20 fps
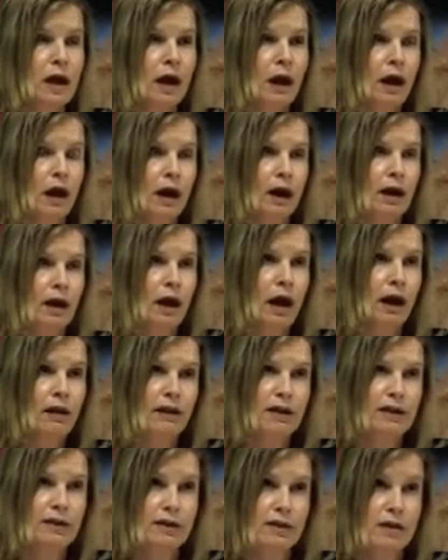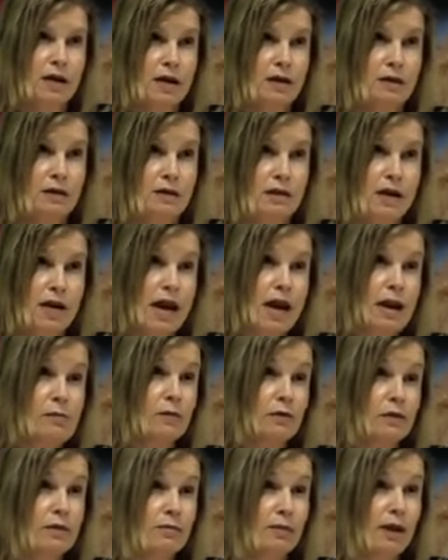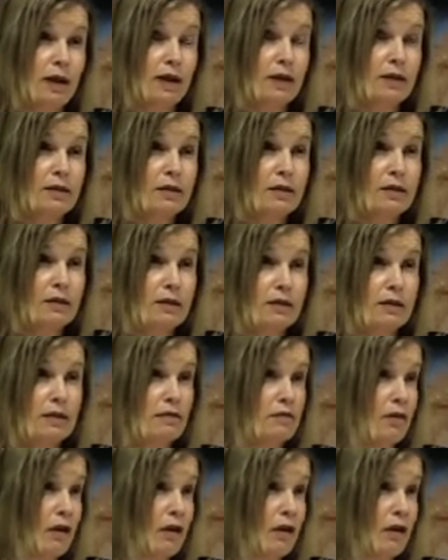like I think dyslexia enables me to to